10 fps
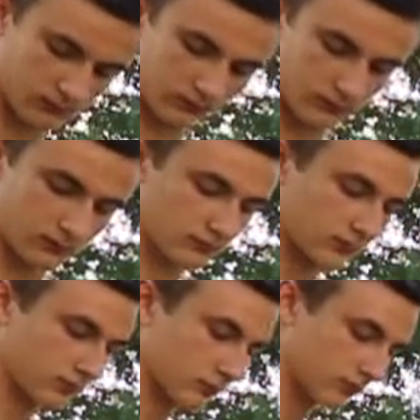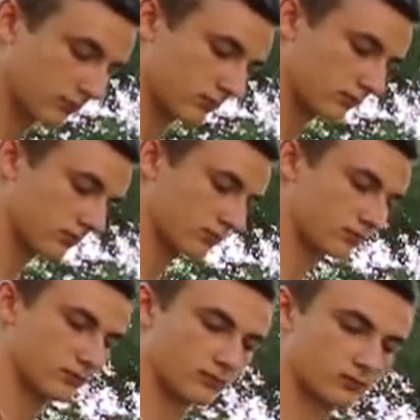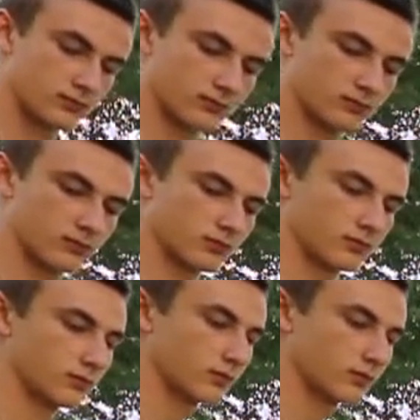No one is speaking in this clip.